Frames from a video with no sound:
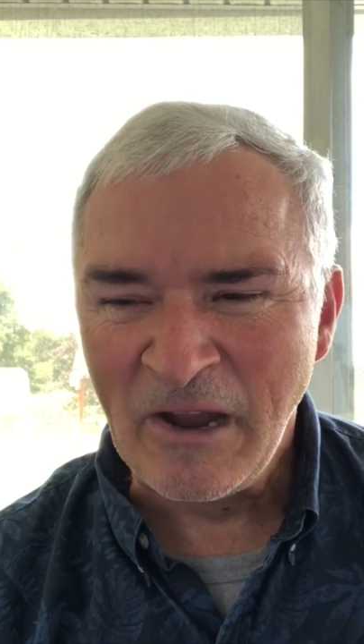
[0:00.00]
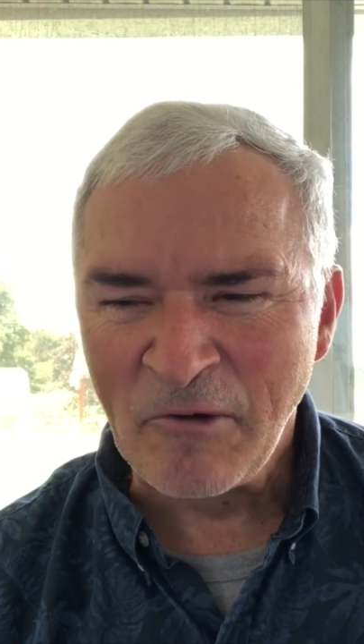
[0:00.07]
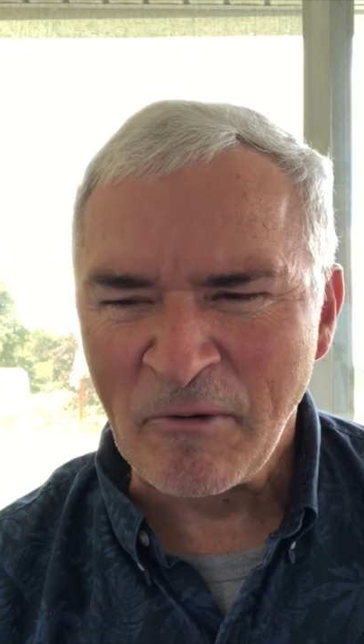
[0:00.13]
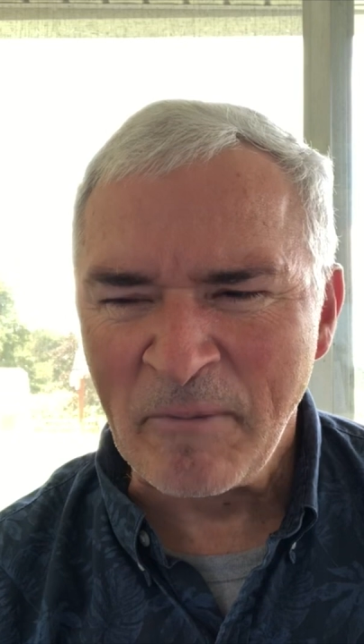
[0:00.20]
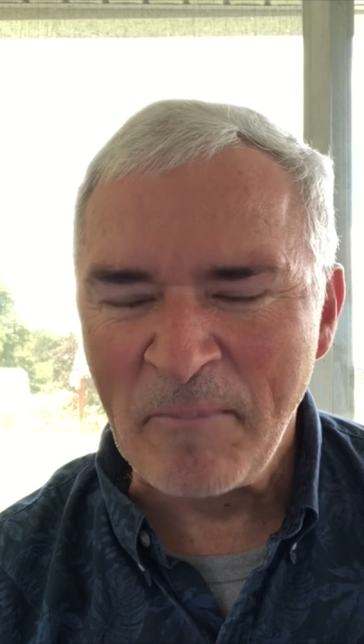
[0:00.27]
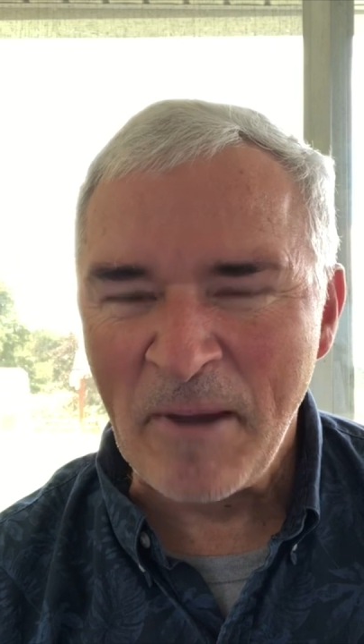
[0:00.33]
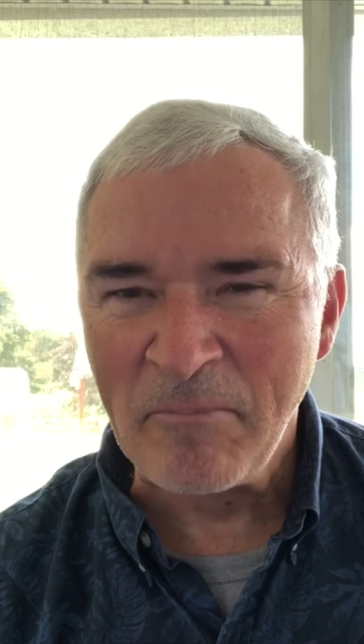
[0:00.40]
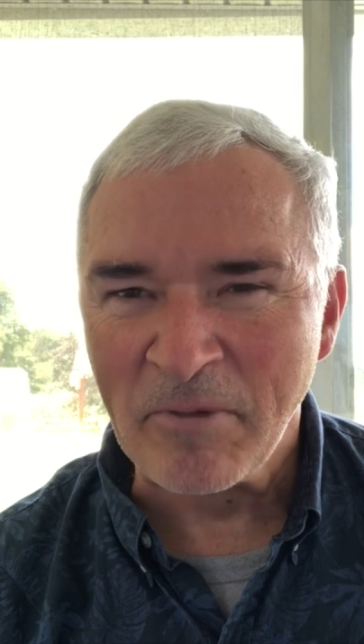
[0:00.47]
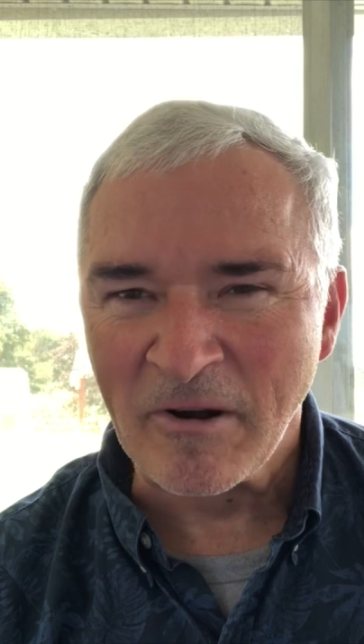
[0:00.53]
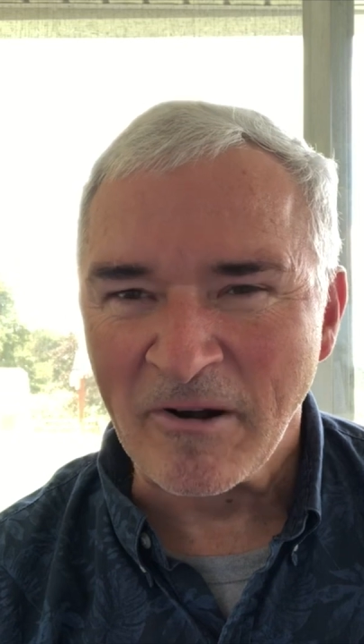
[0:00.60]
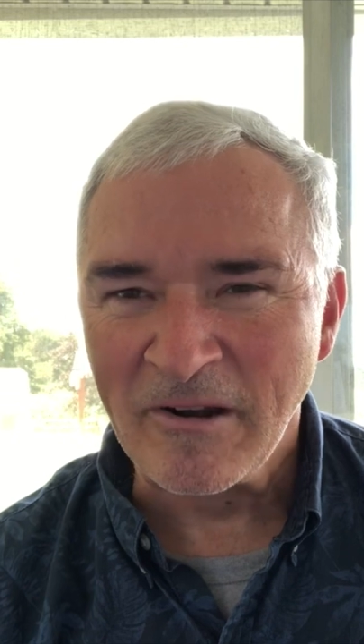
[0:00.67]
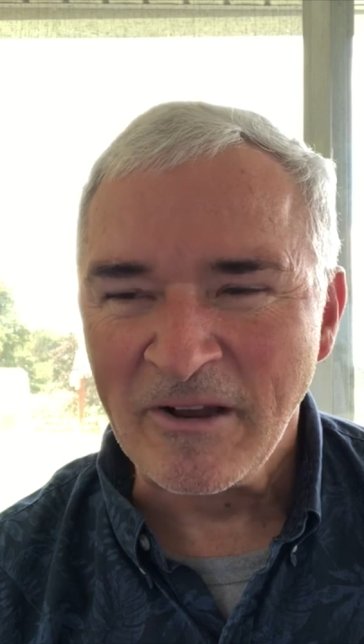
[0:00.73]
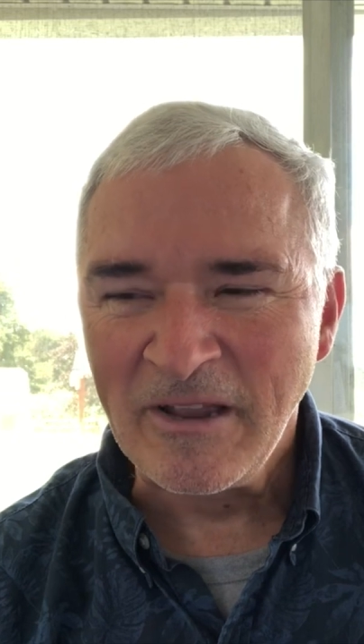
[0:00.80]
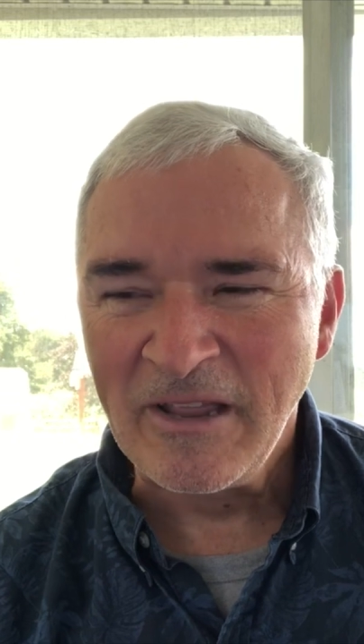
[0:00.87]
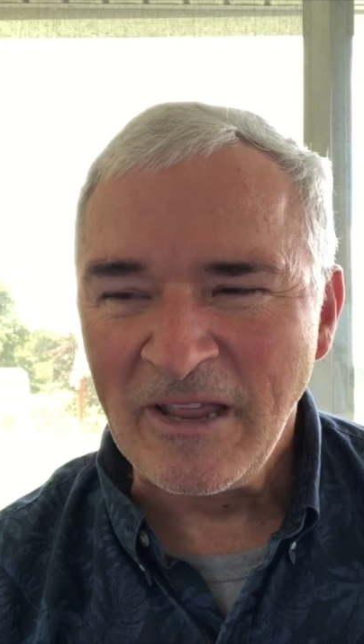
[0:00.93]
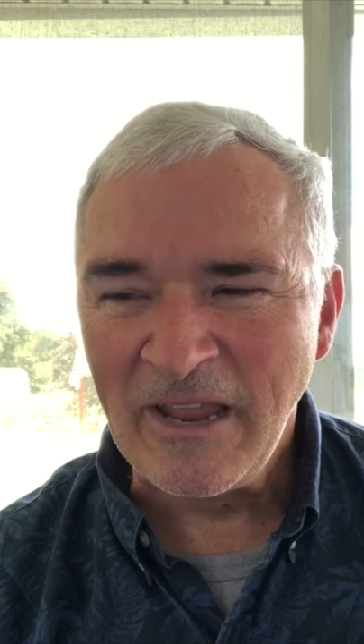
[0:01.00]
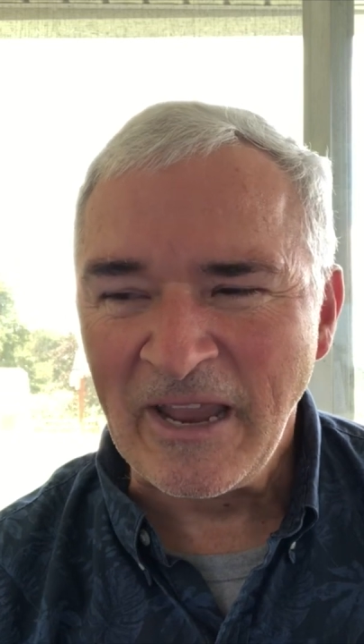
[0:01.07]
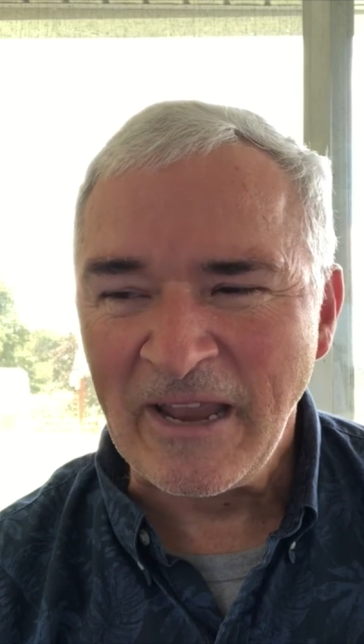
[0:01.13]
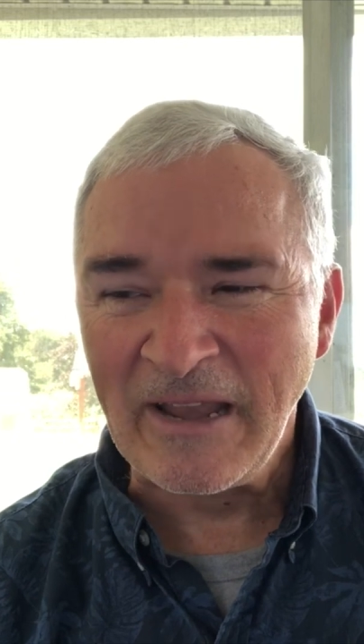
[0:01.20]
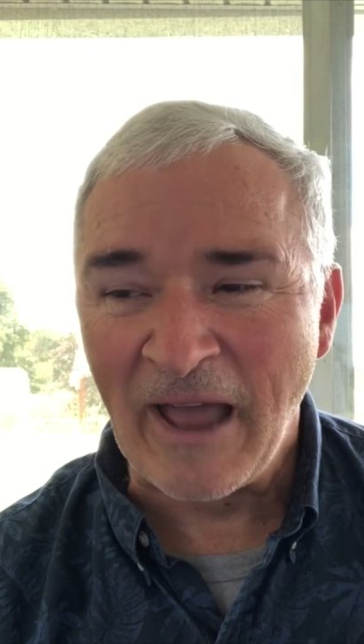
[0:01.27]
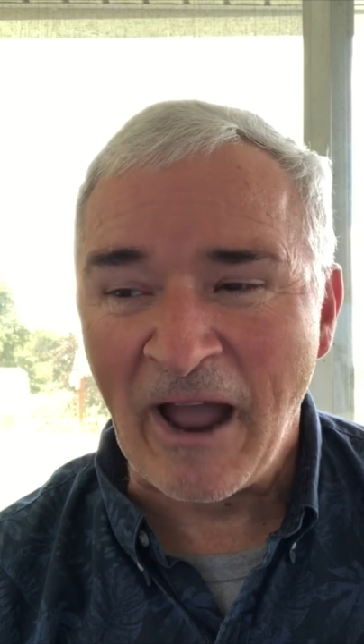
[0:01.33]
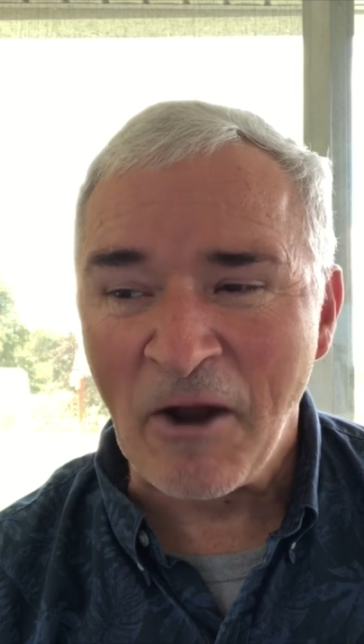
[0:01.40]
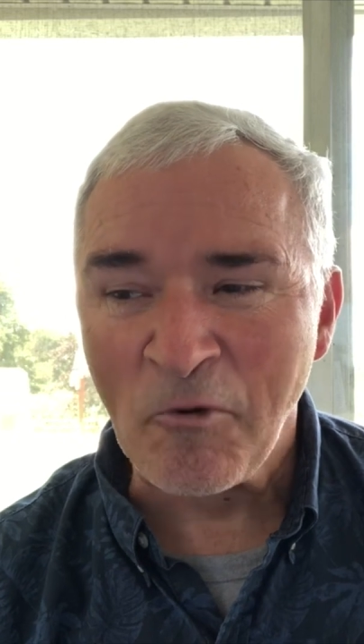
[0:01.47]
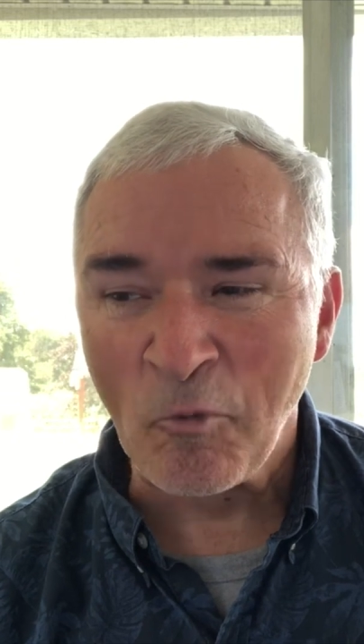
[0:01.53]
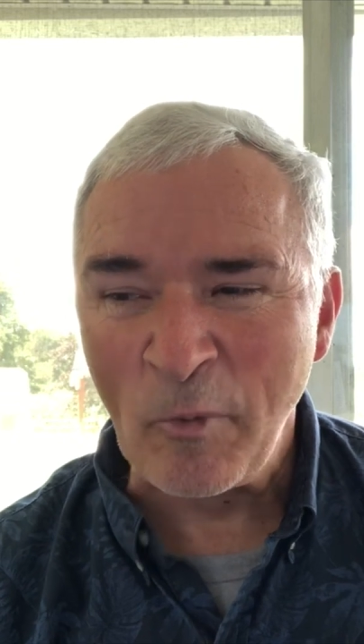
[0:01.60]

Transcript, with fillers: Remember, in our